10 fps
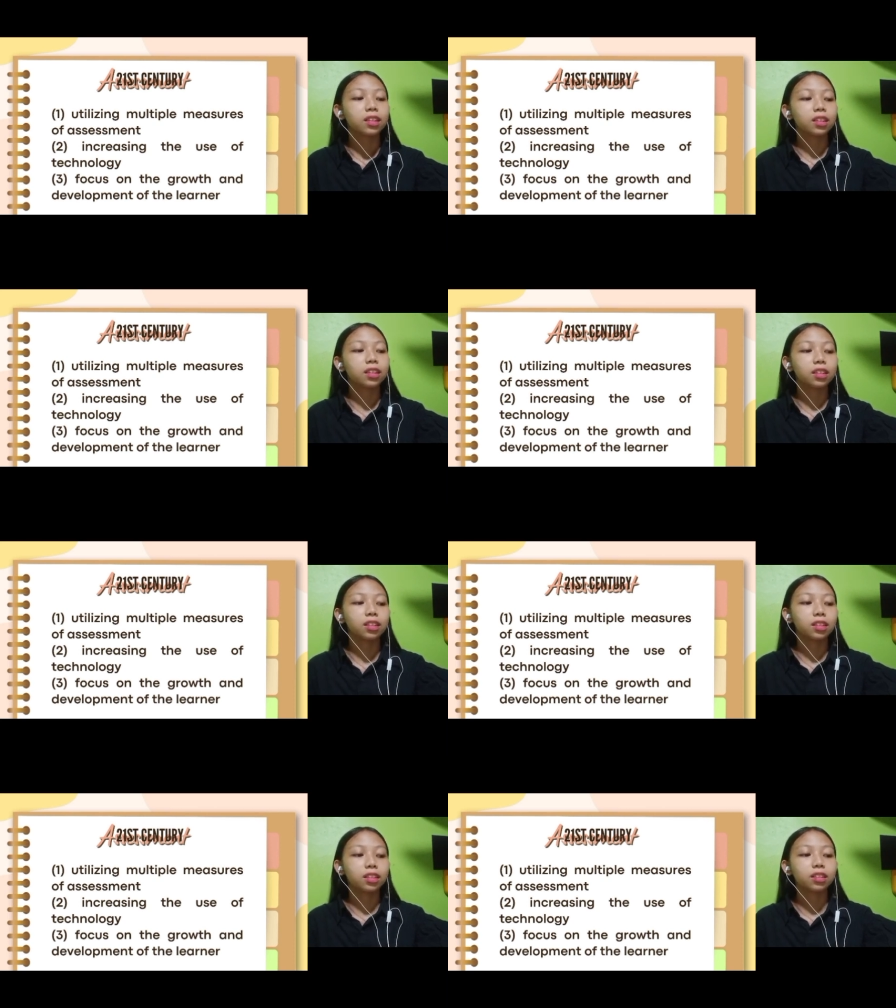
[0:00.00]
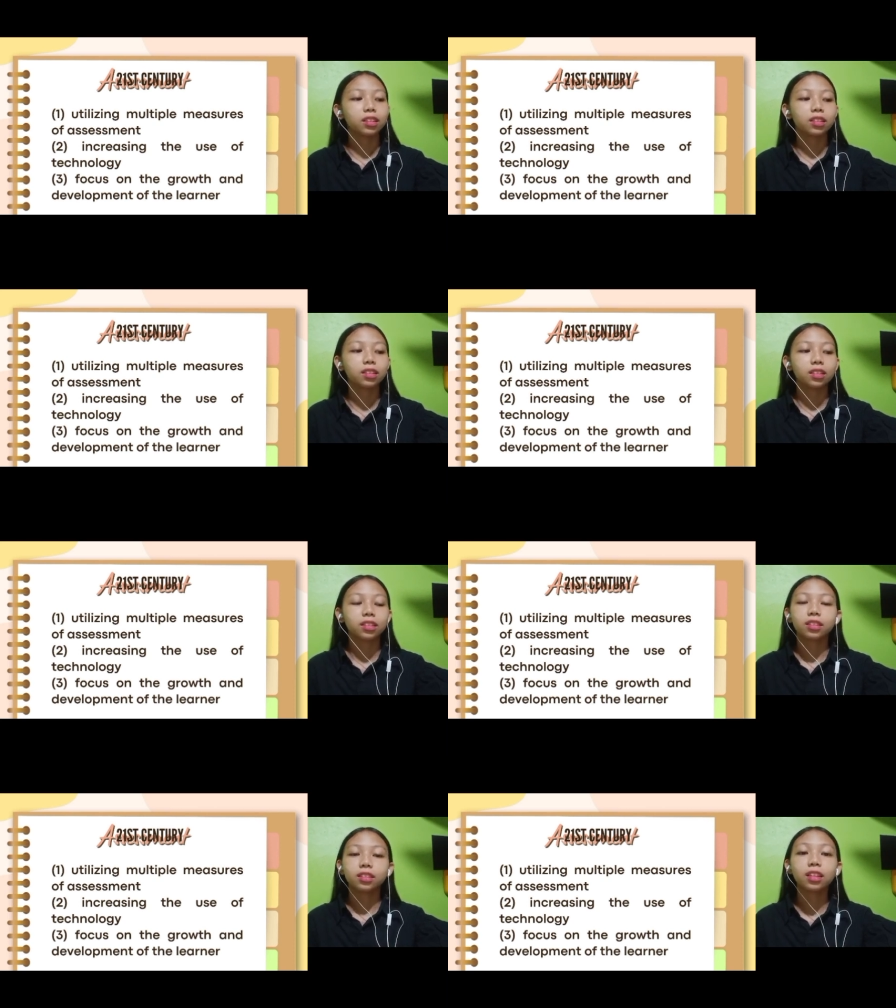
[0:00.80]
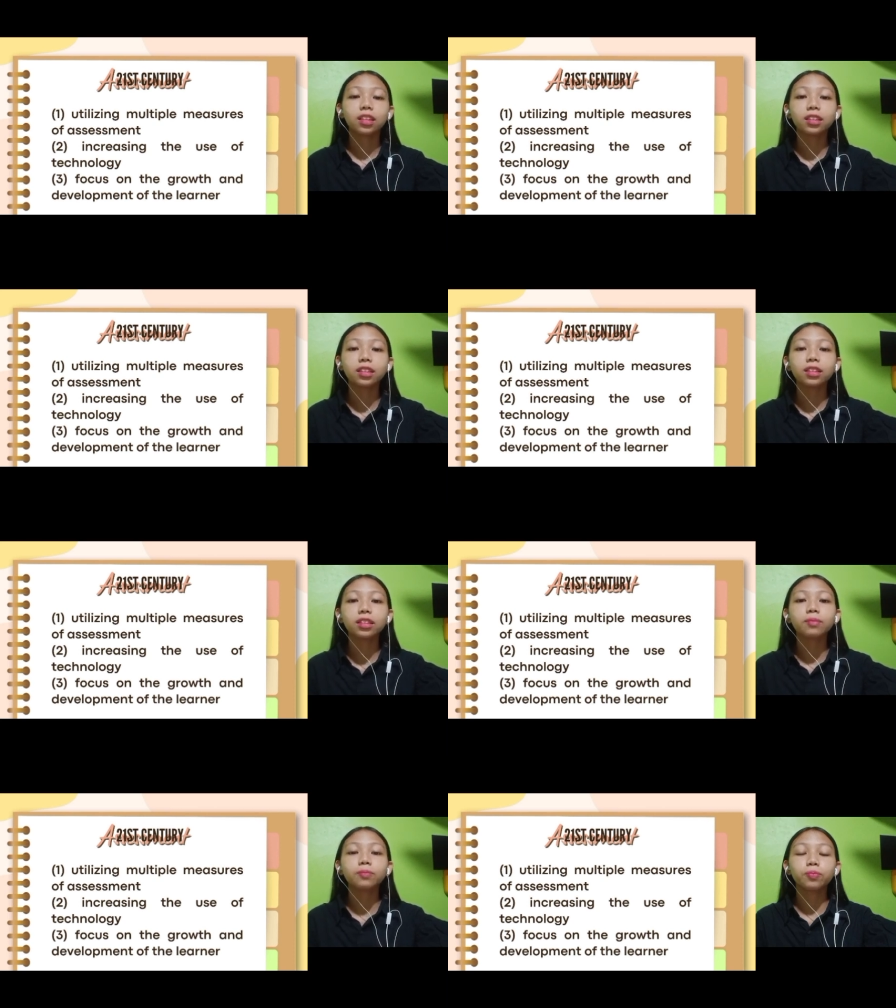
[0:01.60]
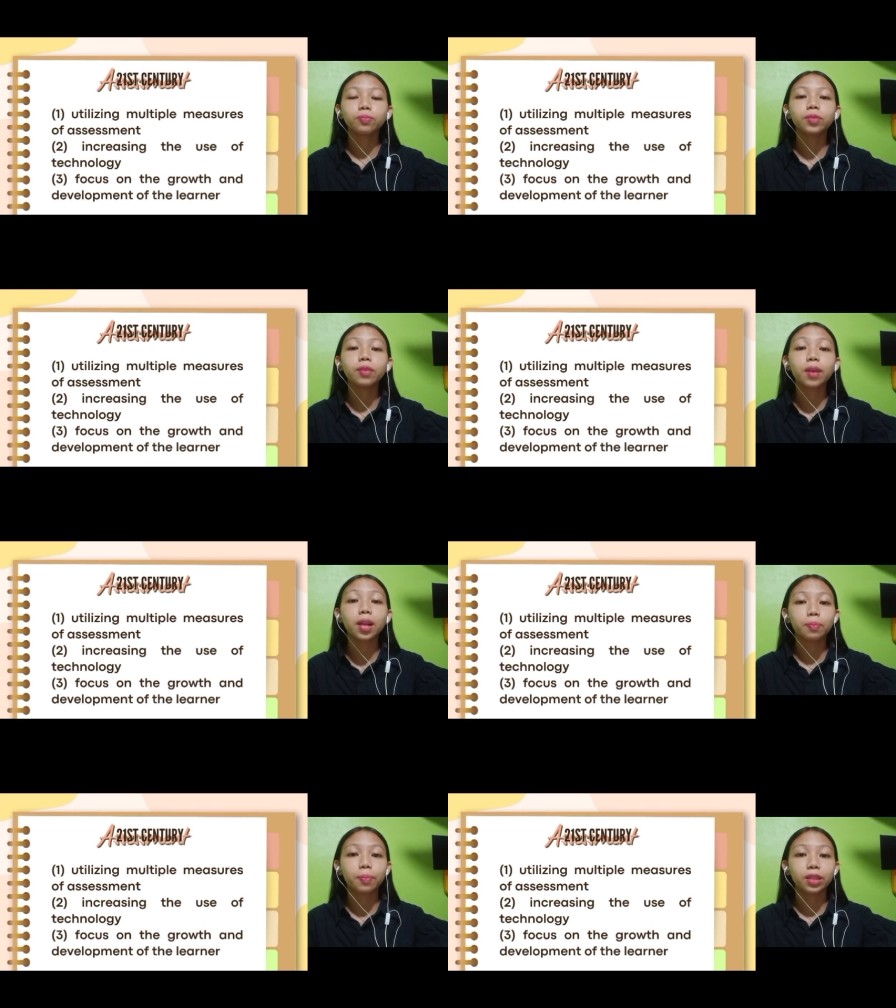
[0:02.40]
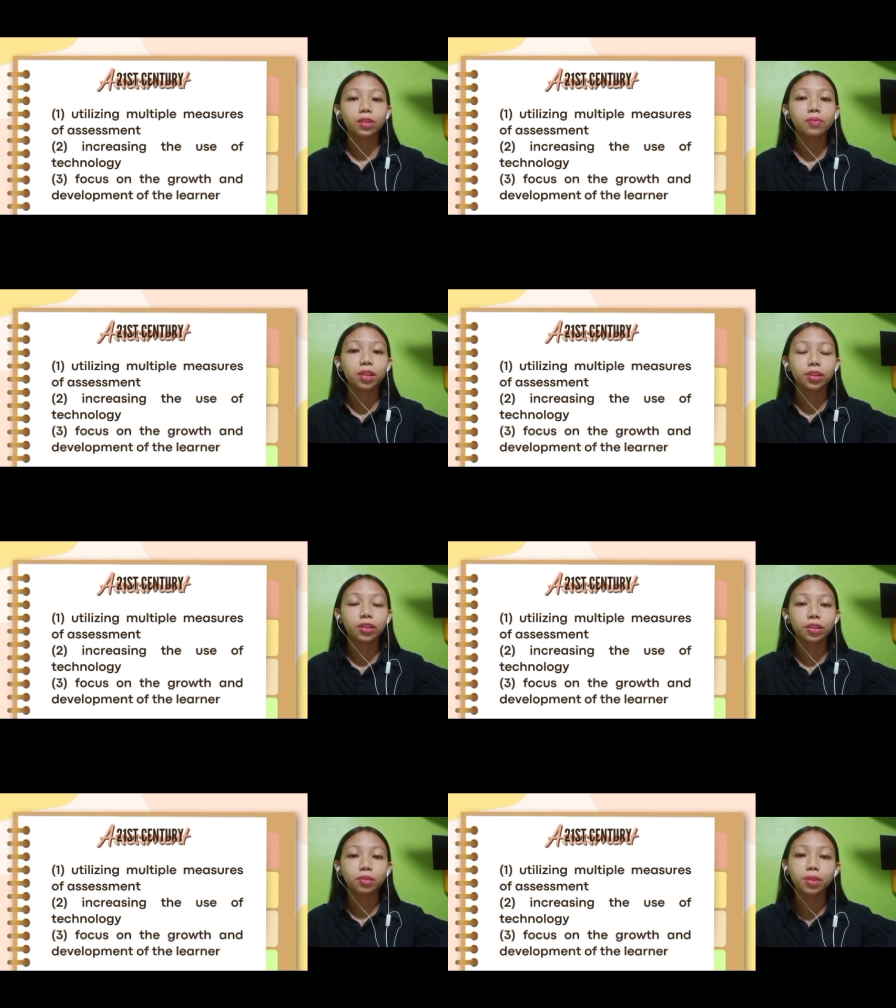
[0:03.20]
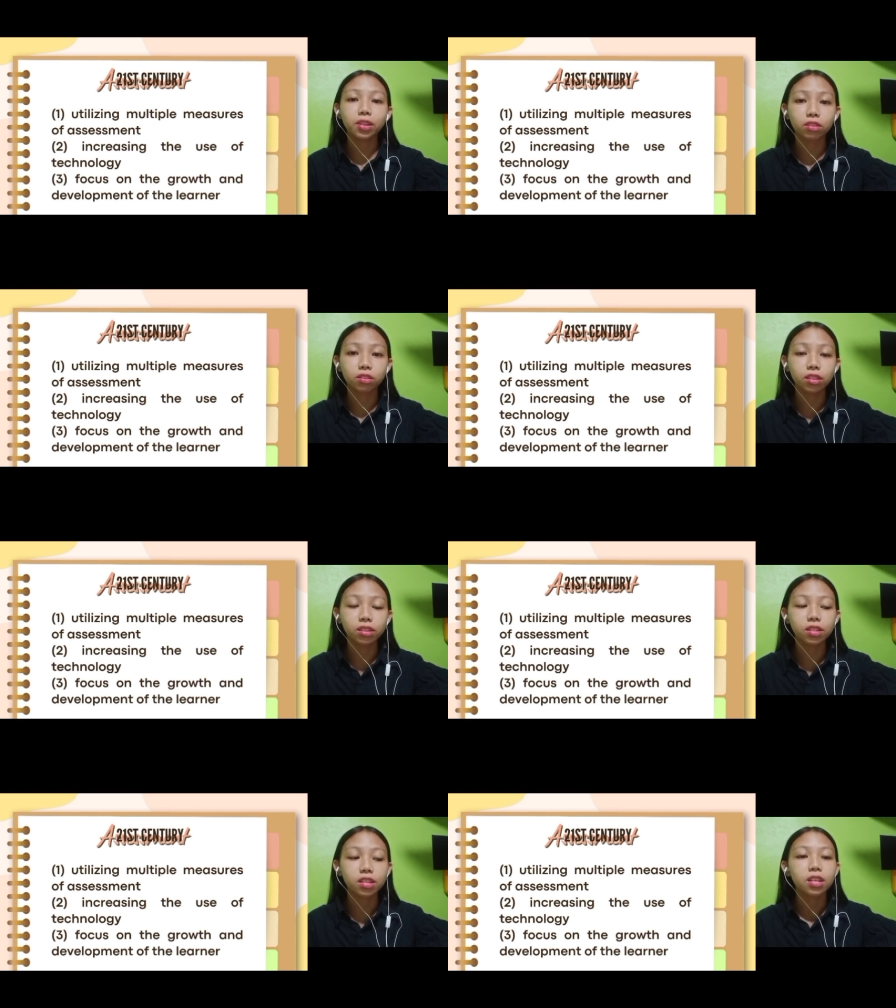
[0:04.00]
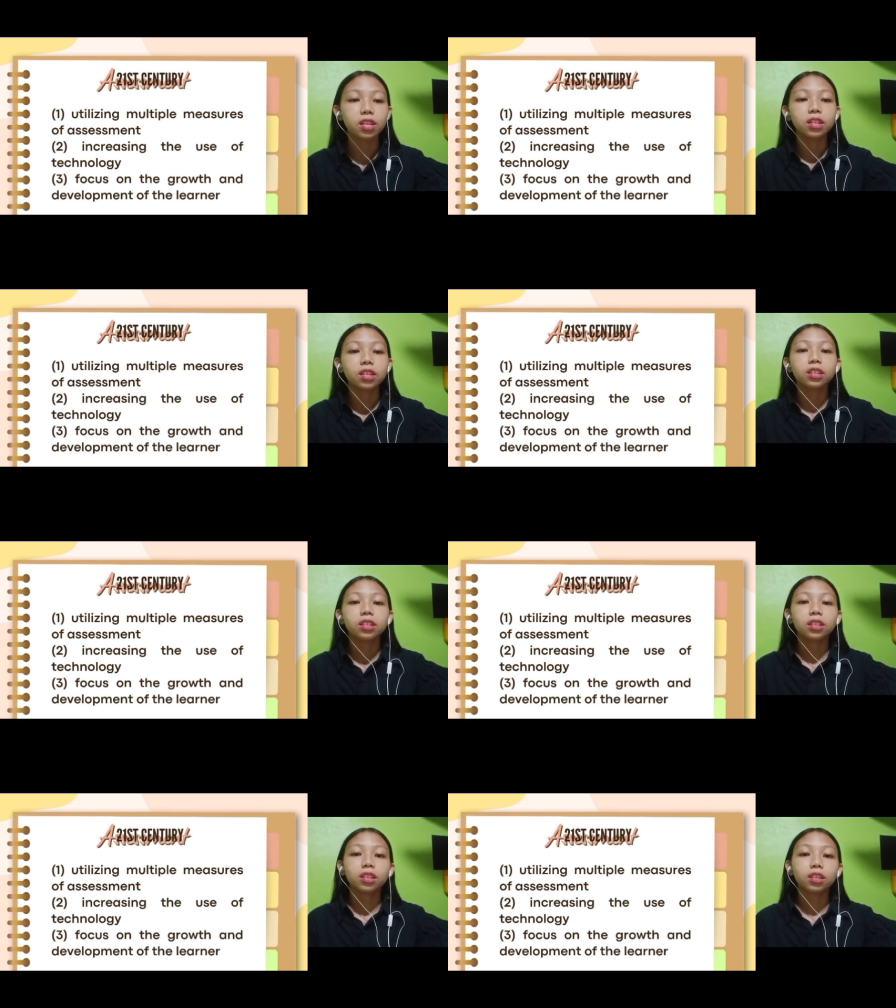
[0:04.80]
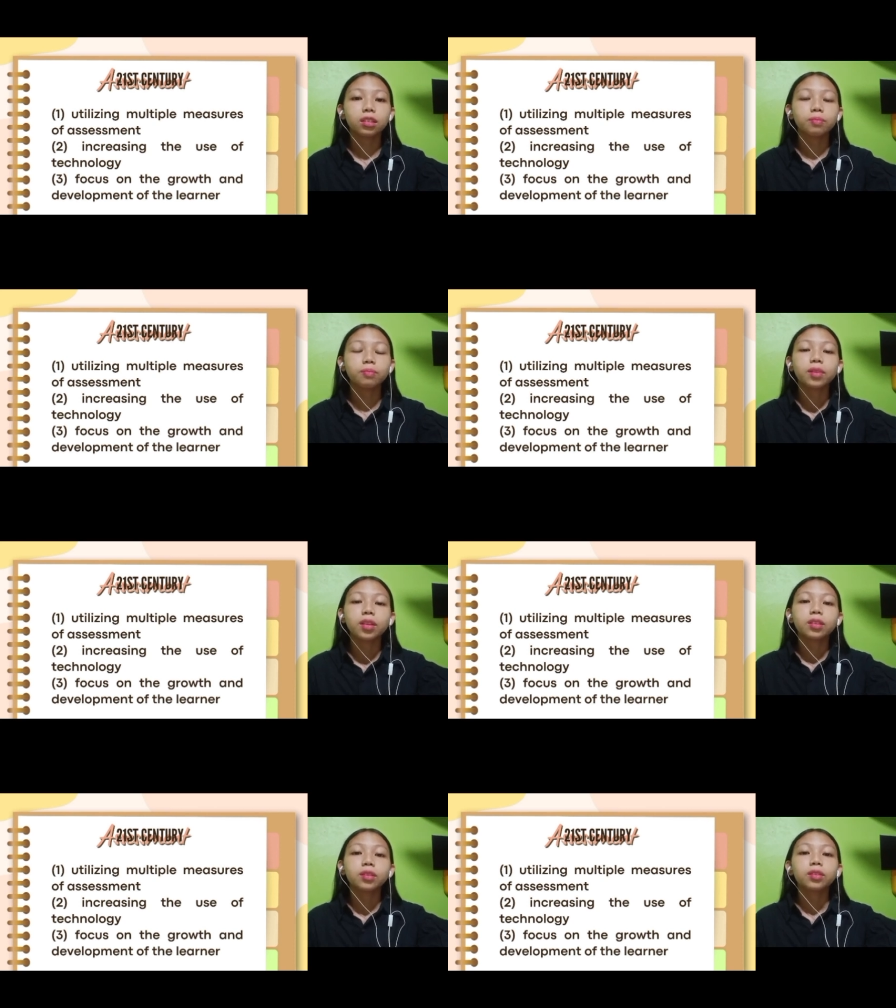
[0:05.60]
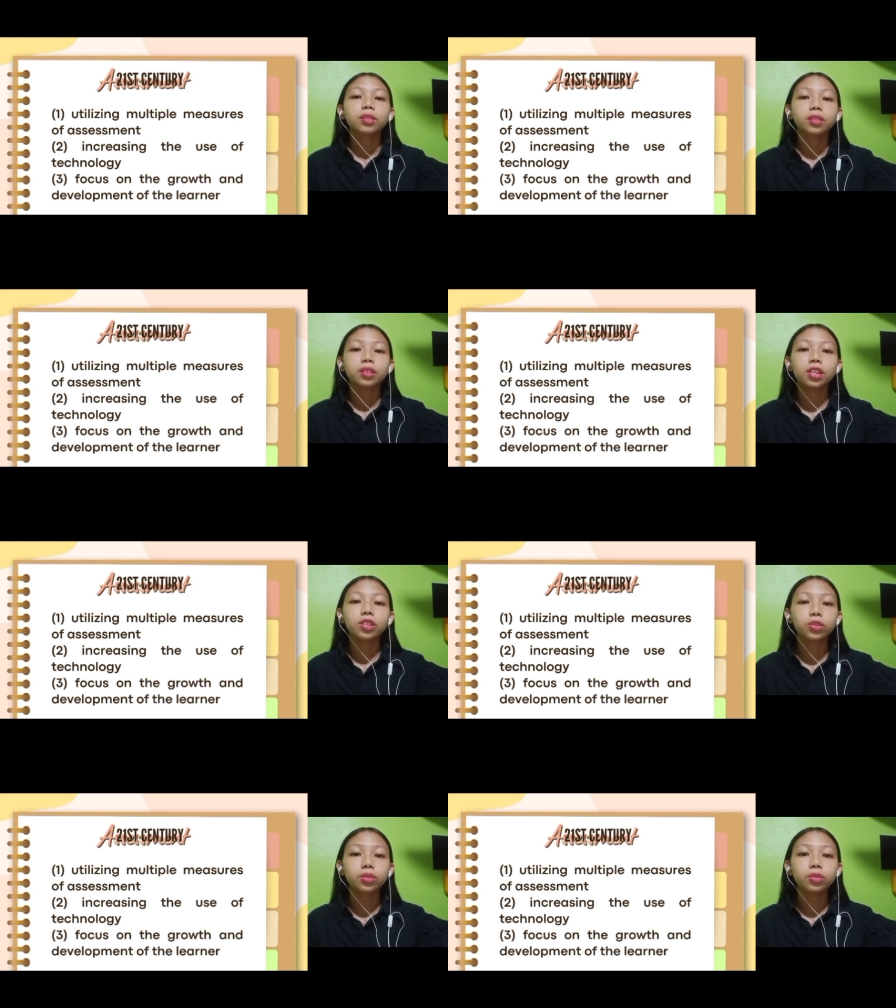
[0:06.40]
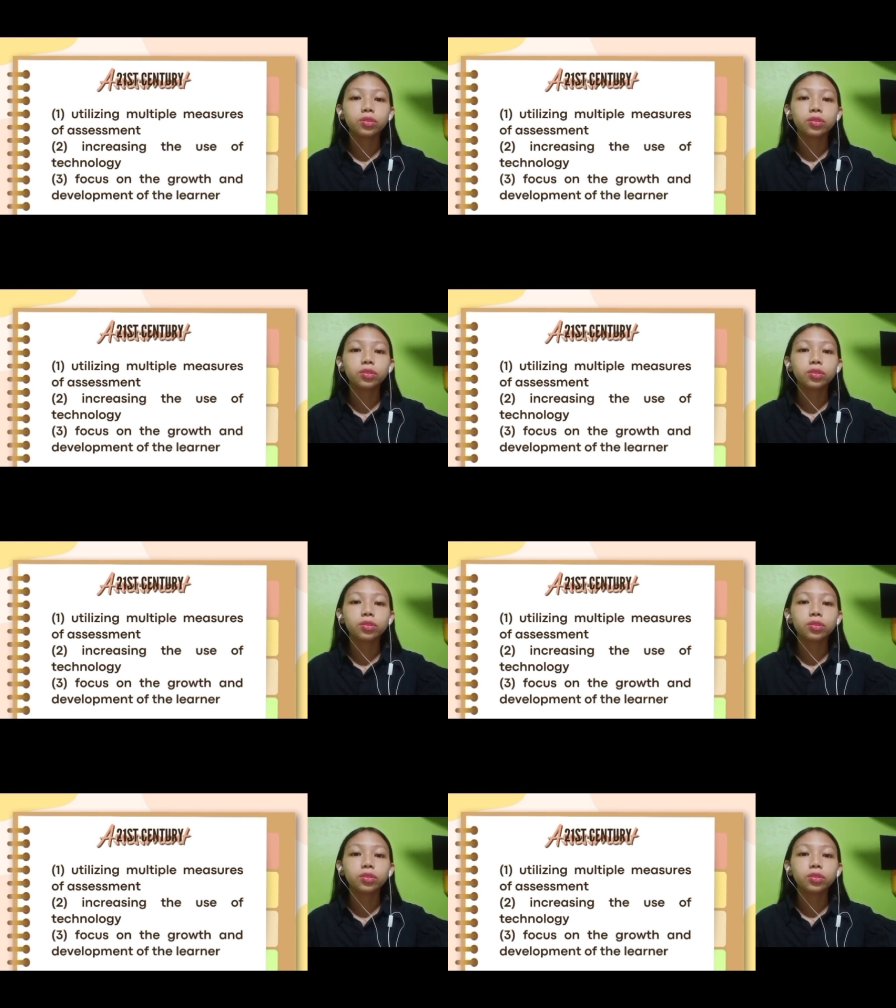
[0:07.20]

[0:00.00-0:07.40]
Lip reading: the development of the learner because um, they should